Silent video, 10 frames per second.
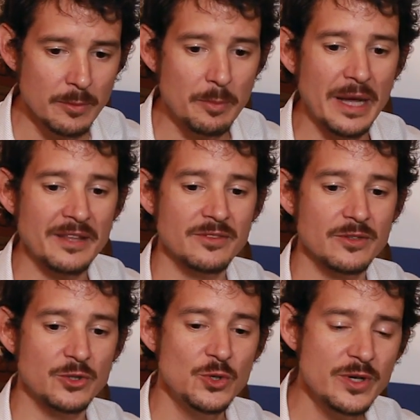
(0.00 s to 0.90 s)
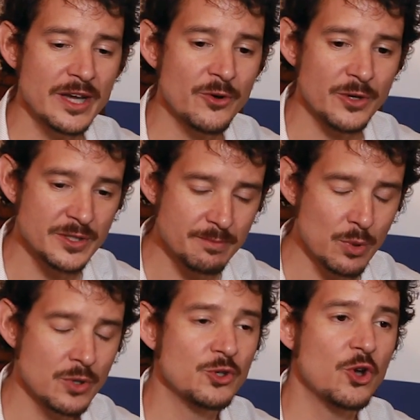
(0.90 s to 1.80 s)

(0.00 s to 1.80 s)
but you cannot export